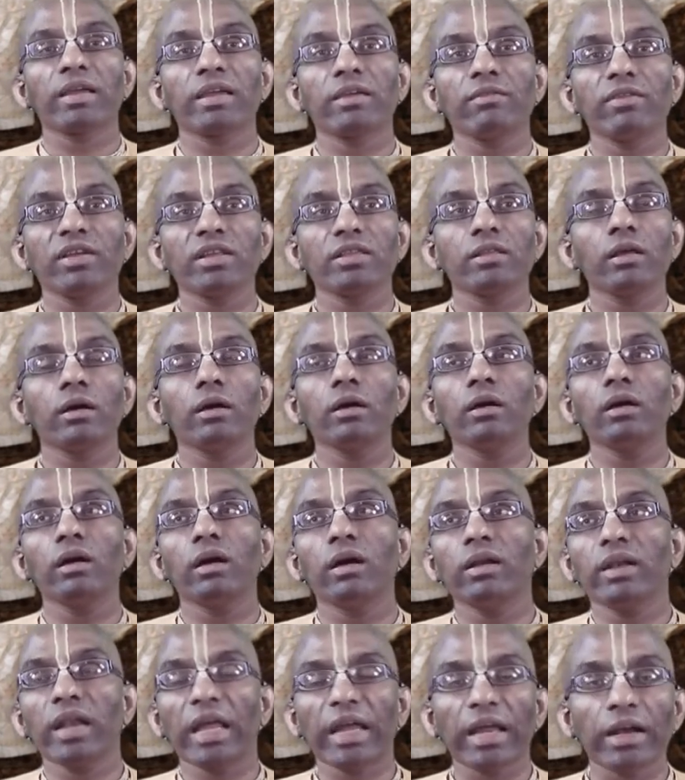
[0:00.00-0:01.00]
by giving the
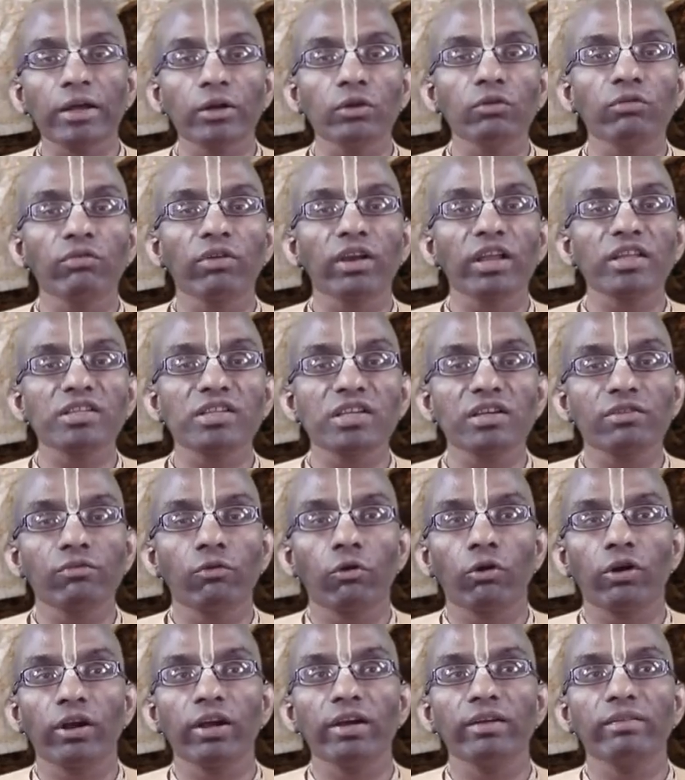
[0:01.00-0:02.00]
negative phrasing
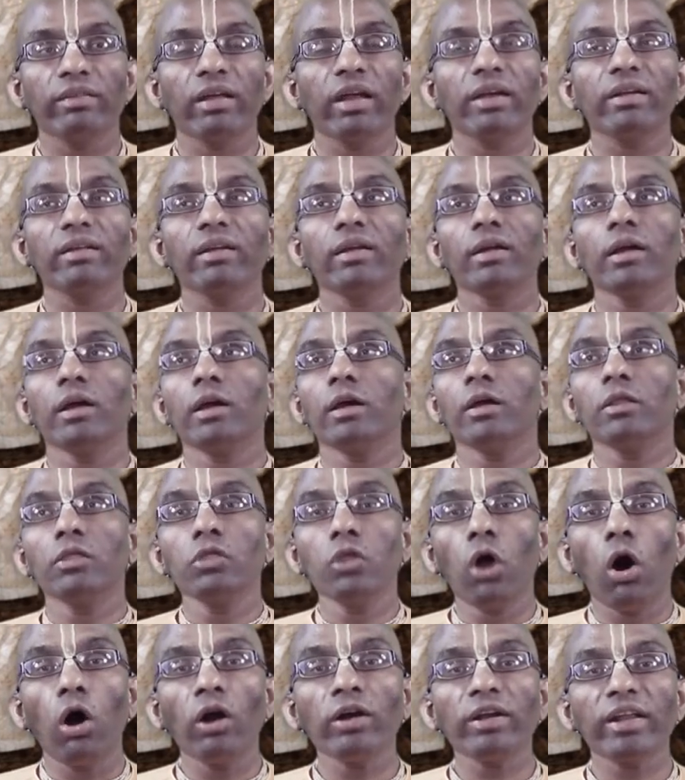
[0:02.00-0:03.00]
for it that
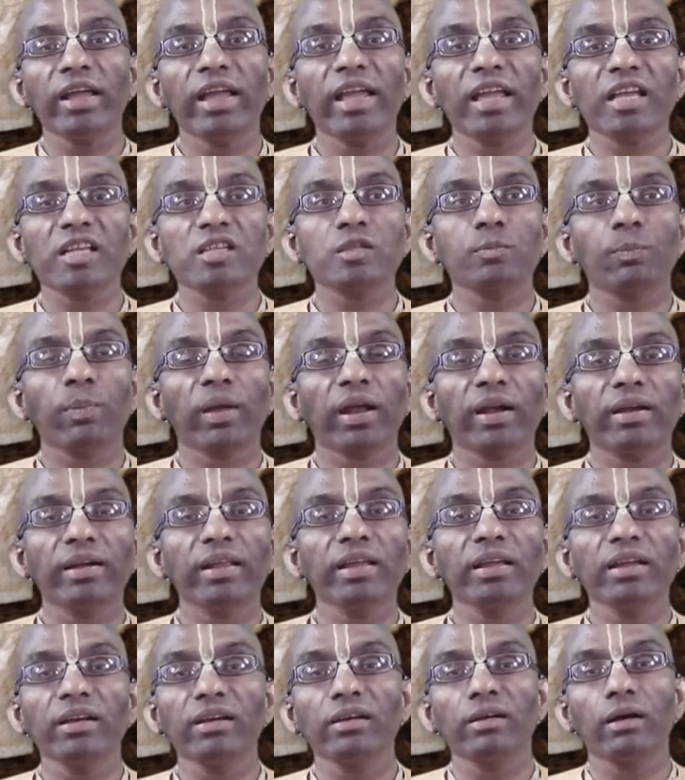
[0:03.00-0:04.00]
not
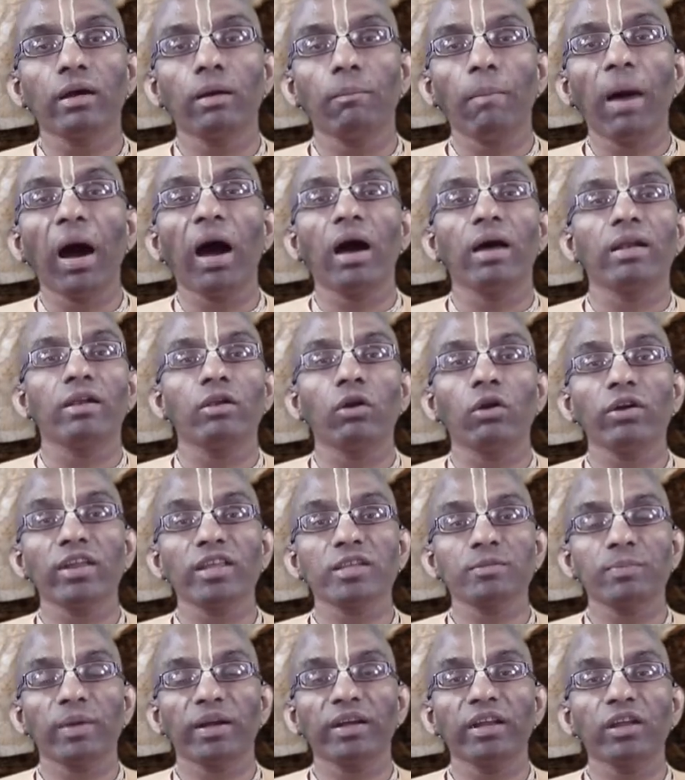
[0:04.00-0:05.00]
expecting a man, not
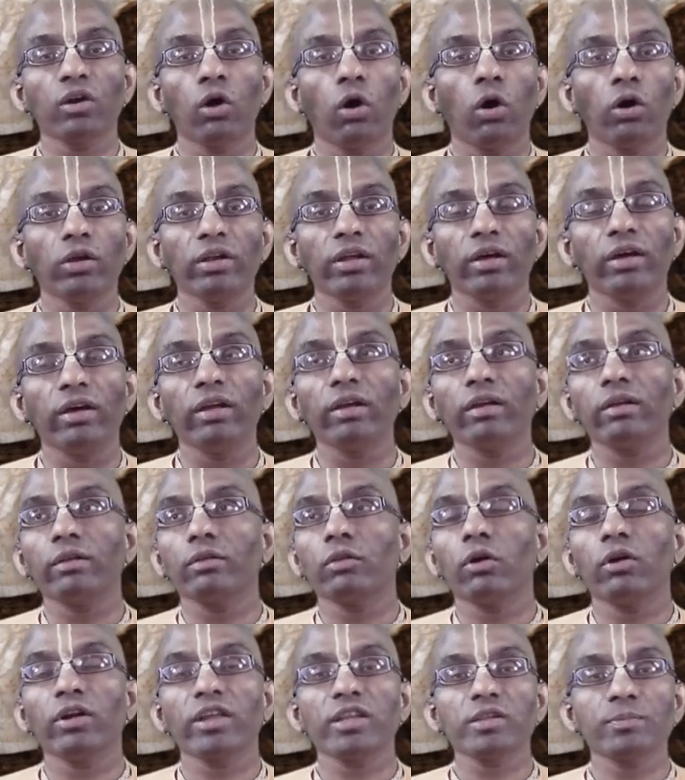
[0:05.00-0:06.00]
expecting honor,
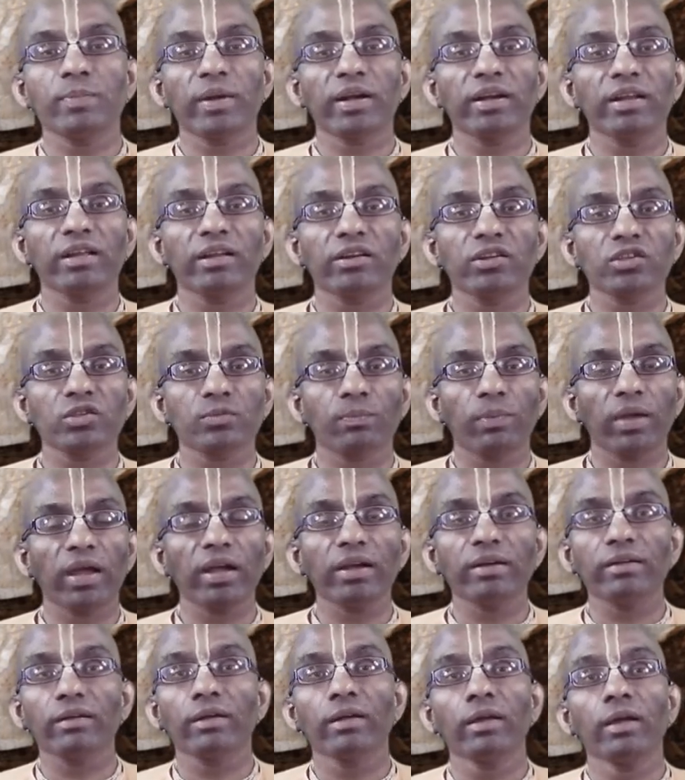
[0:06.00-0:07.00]
not expecting
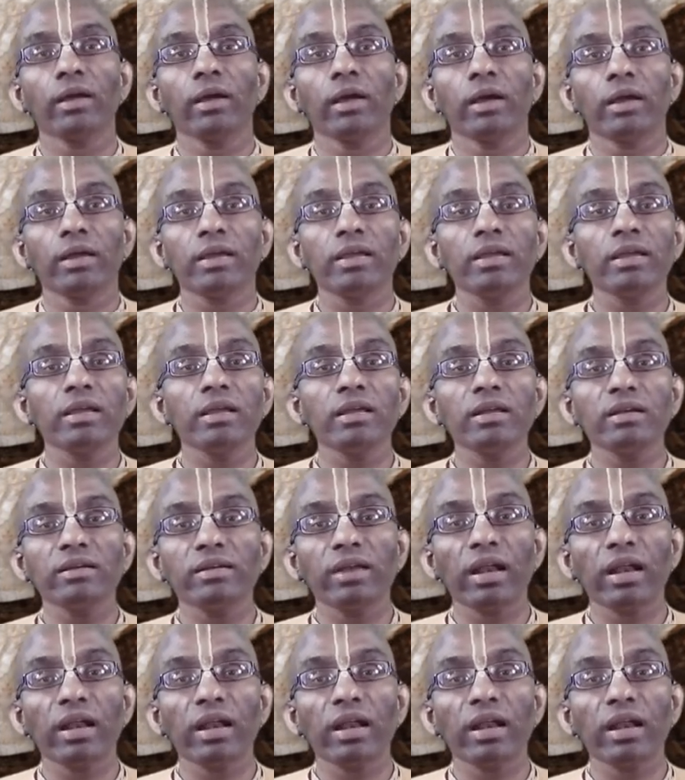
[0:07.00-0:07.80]
respect. He